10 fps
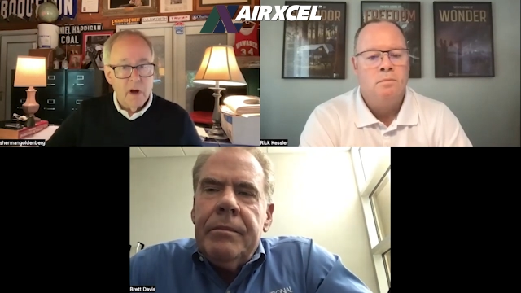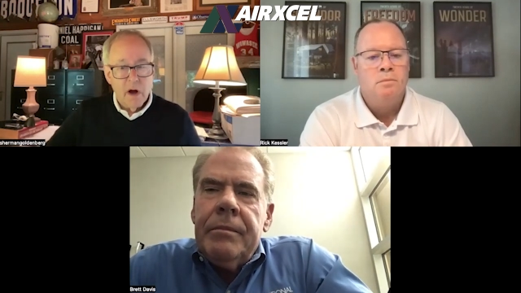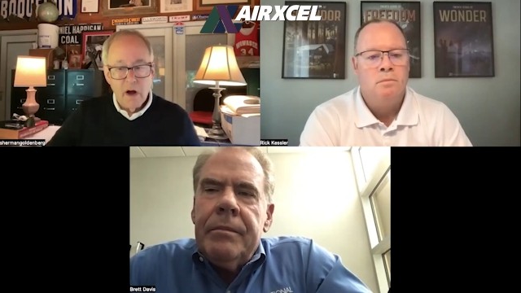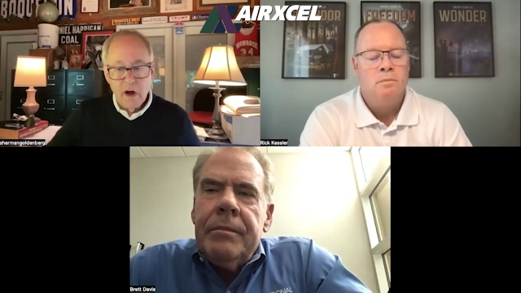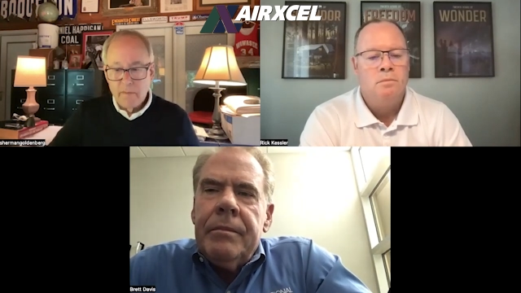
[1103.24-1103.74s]

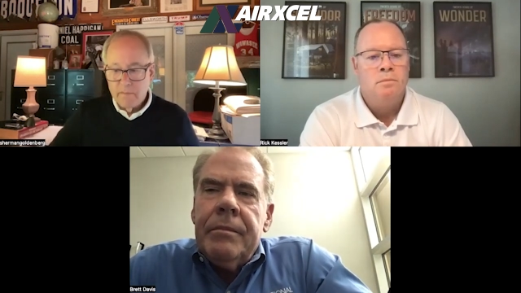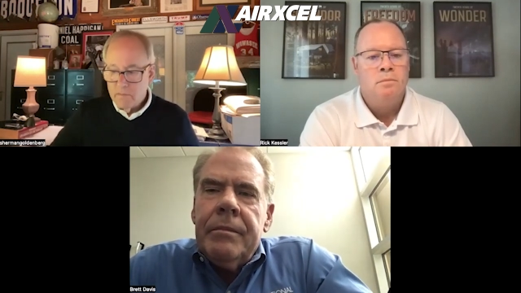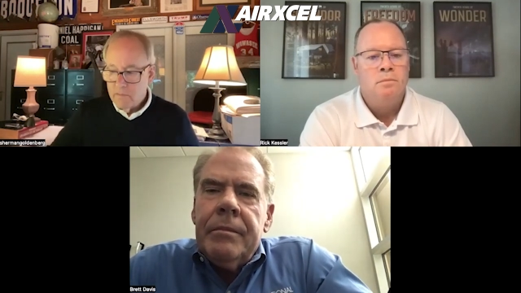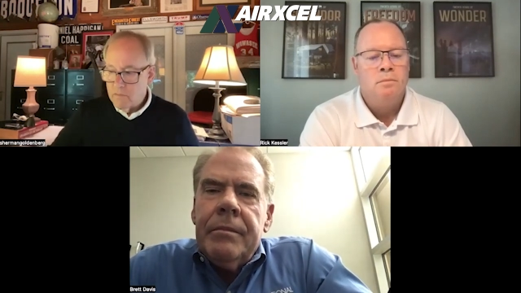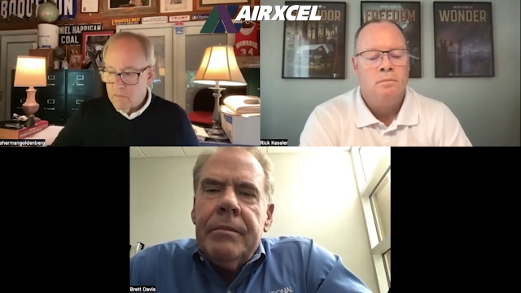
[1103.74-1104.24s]
Speaker 1: um,
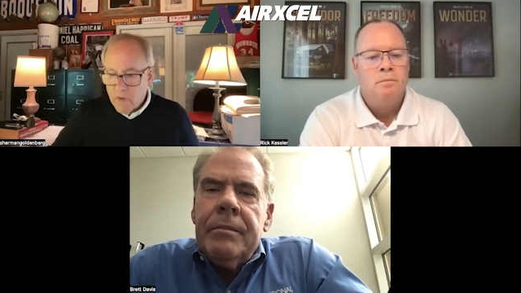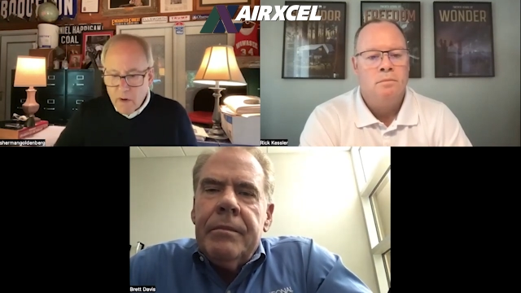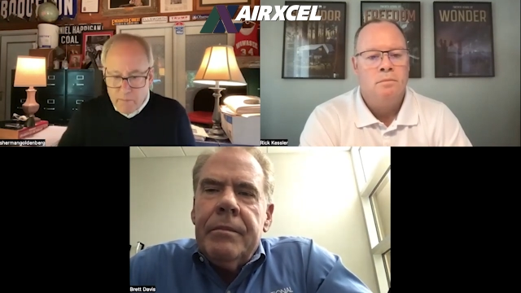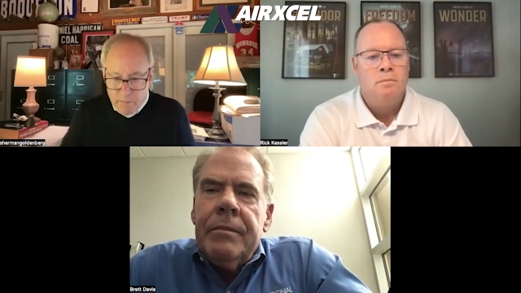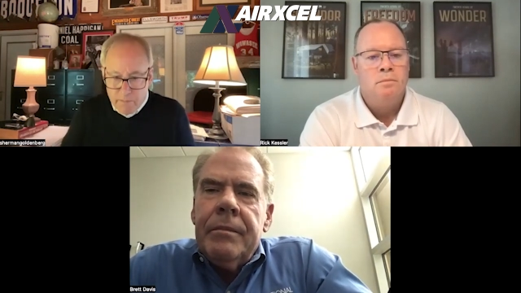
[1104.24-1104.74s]

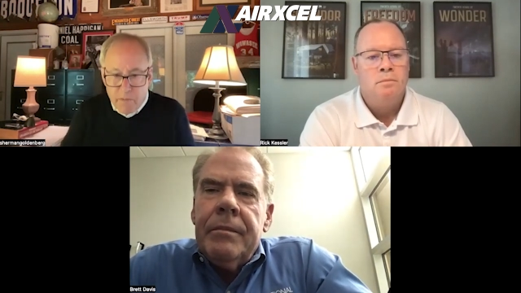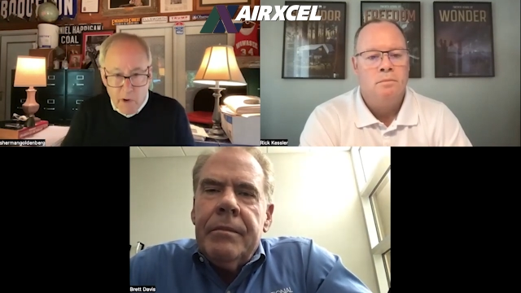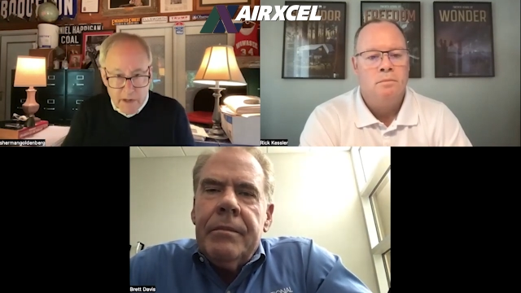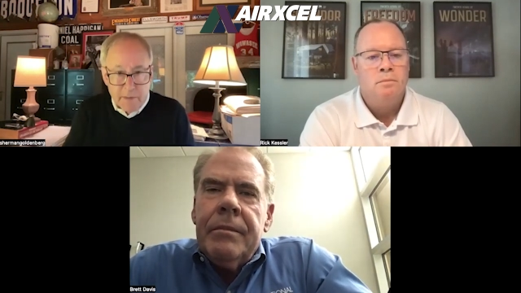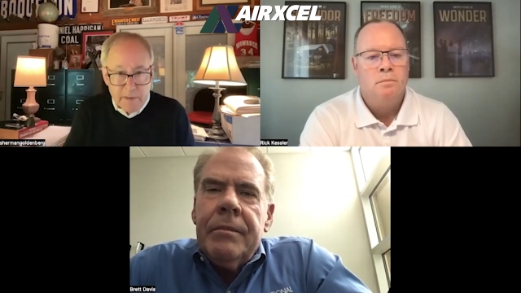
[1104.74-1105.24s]

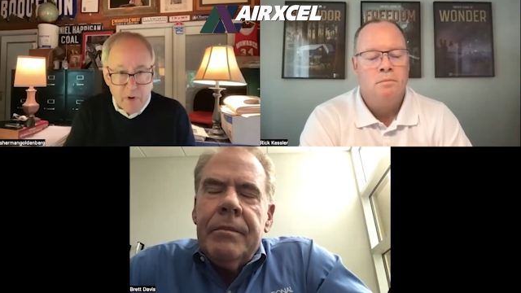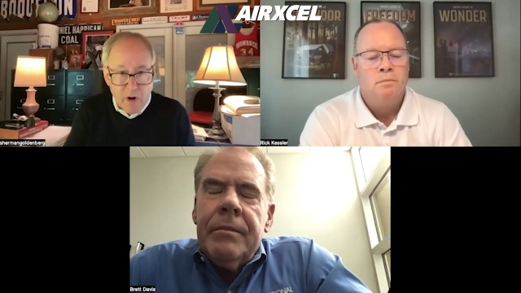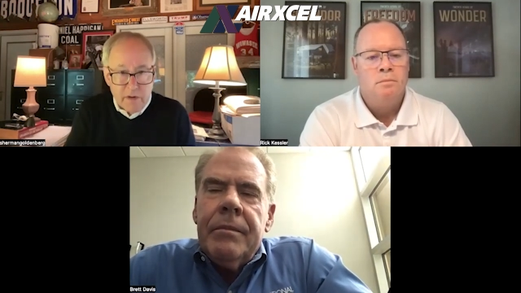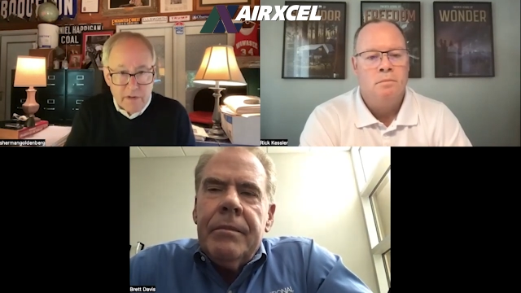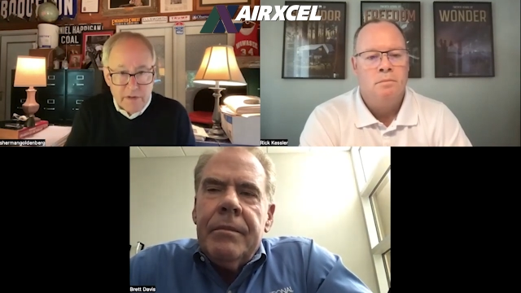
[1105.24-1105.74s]
going to be
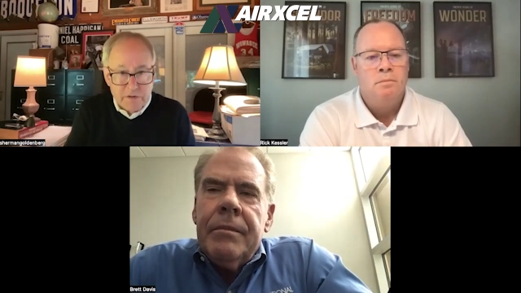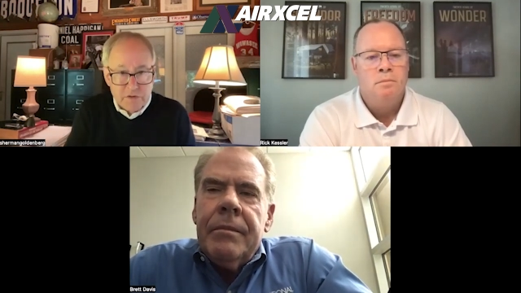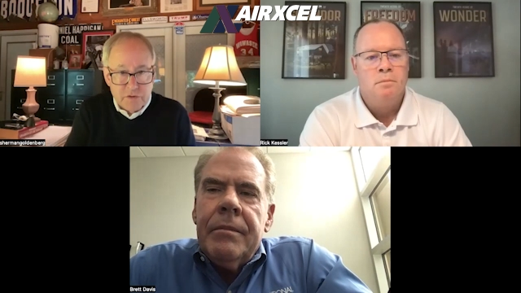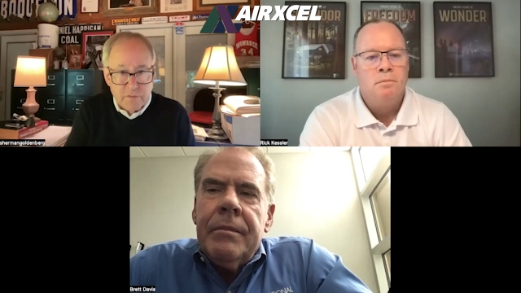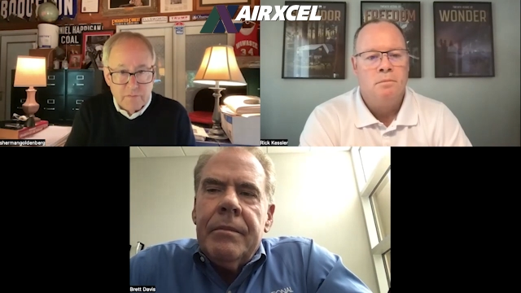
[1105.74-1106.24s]
part of
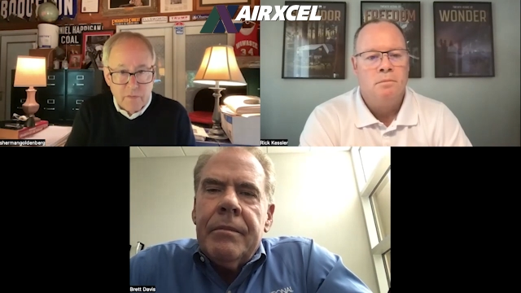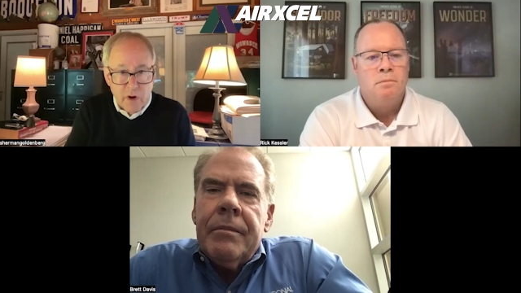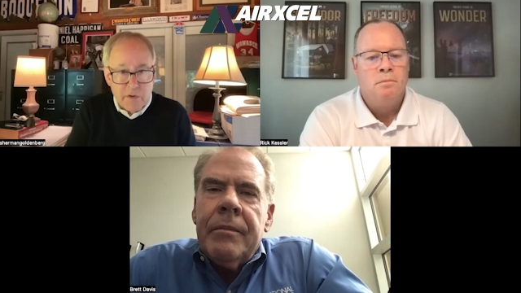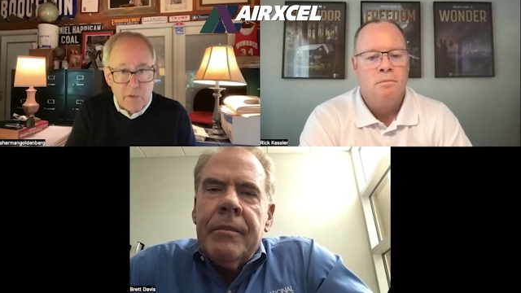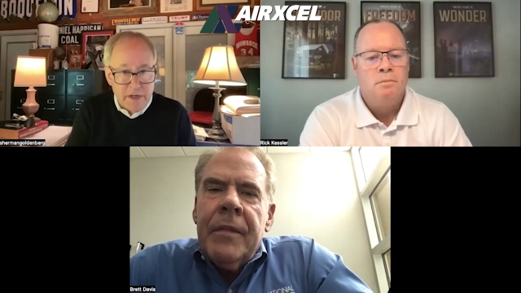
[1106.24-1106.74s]
this? Are
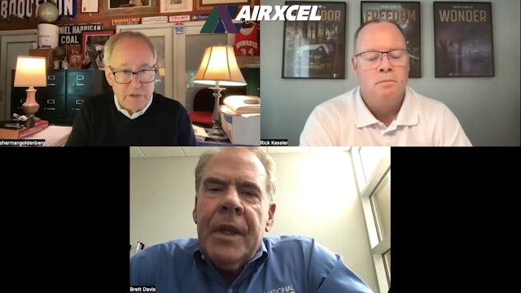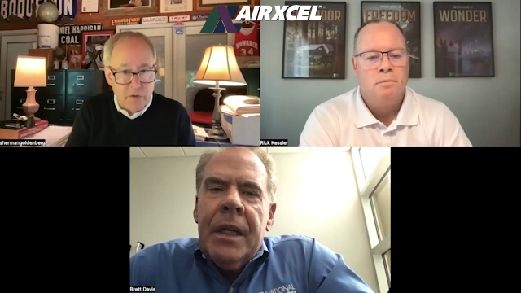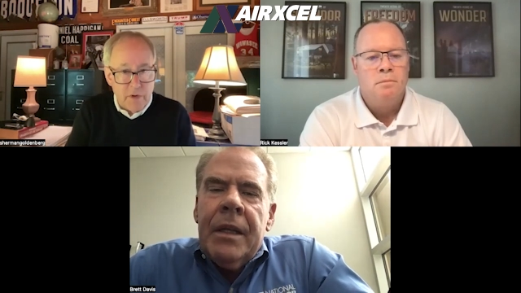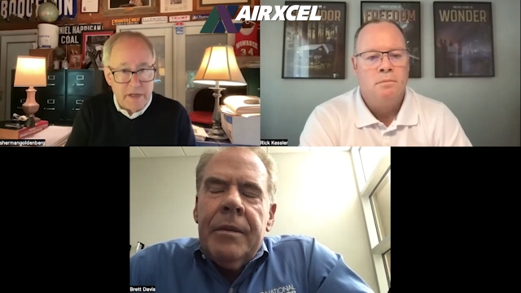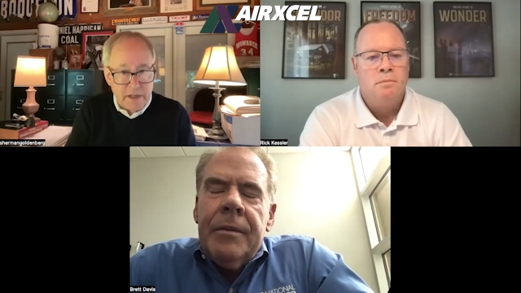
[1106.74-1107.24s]
you
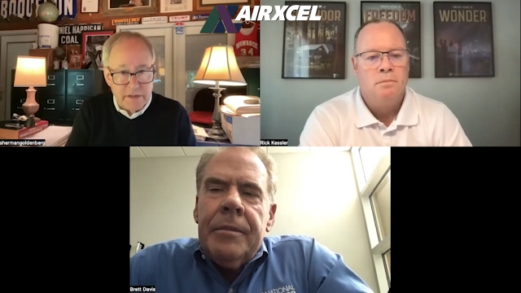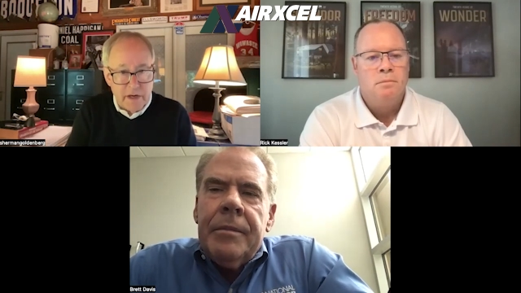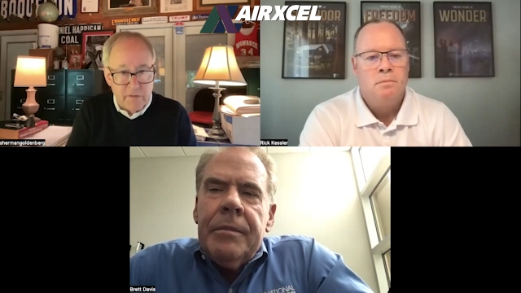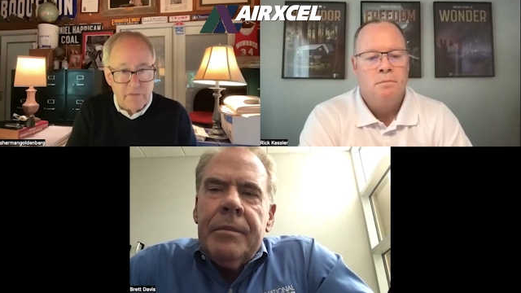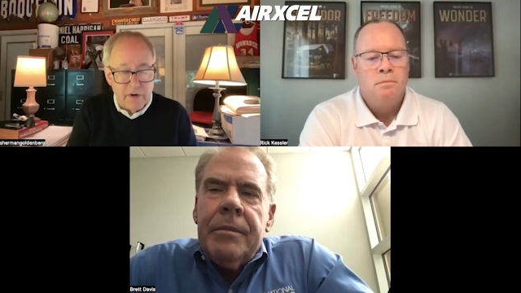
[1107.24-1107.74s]
integrating
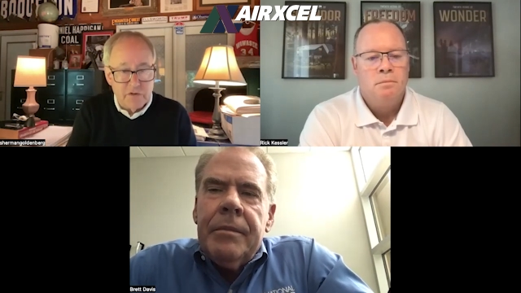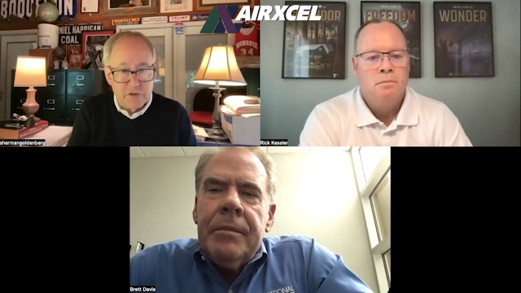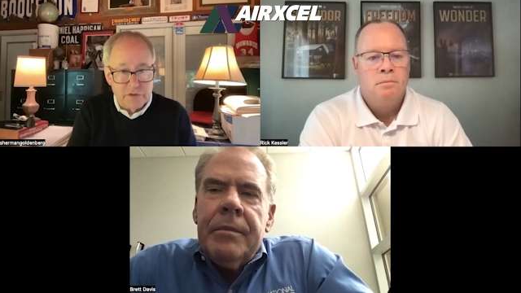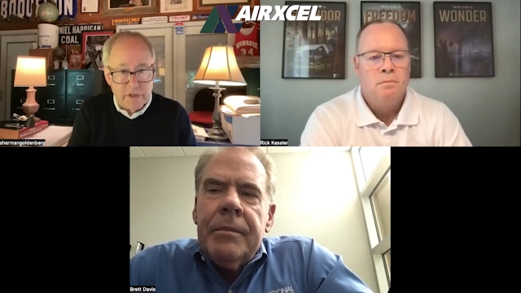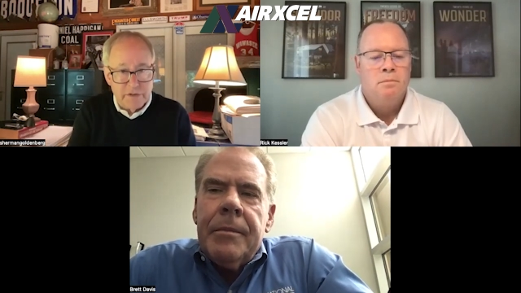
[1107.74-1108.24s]
their
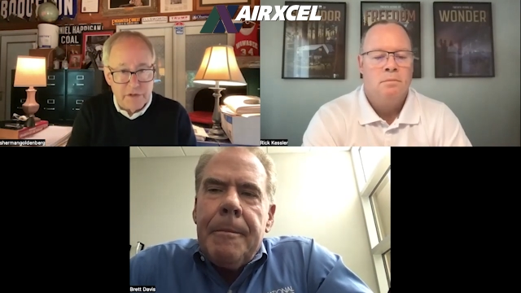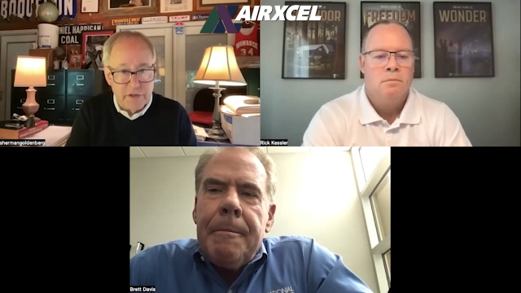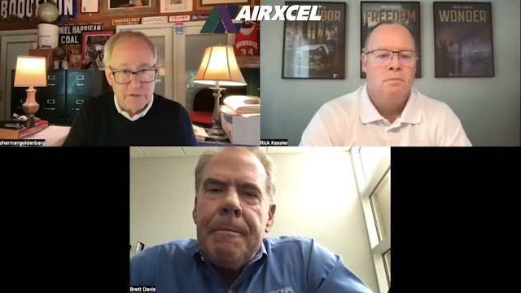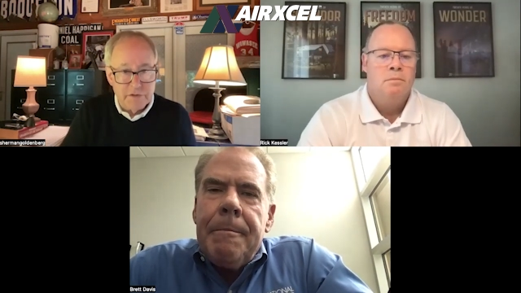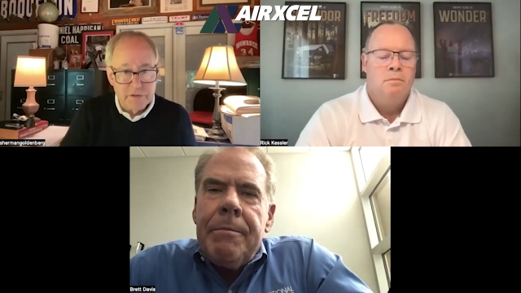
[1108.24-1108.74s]
function into
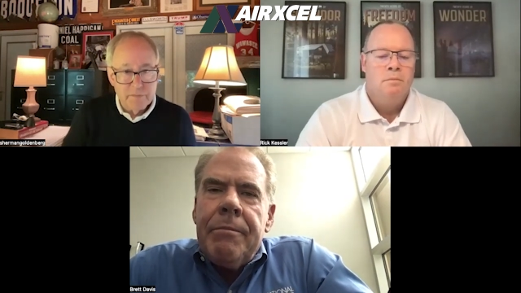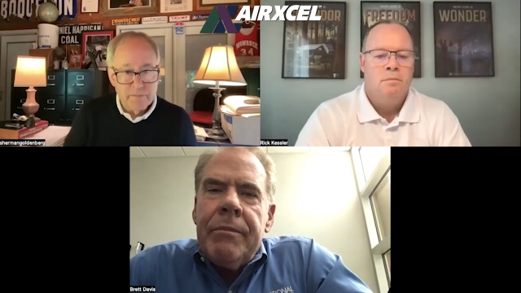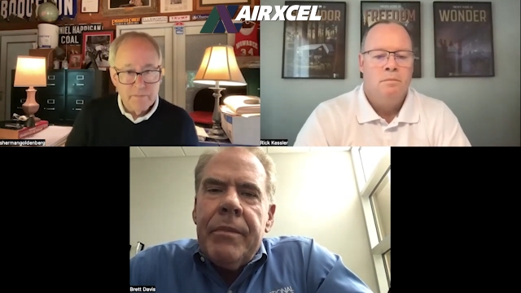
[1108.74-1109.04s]
this?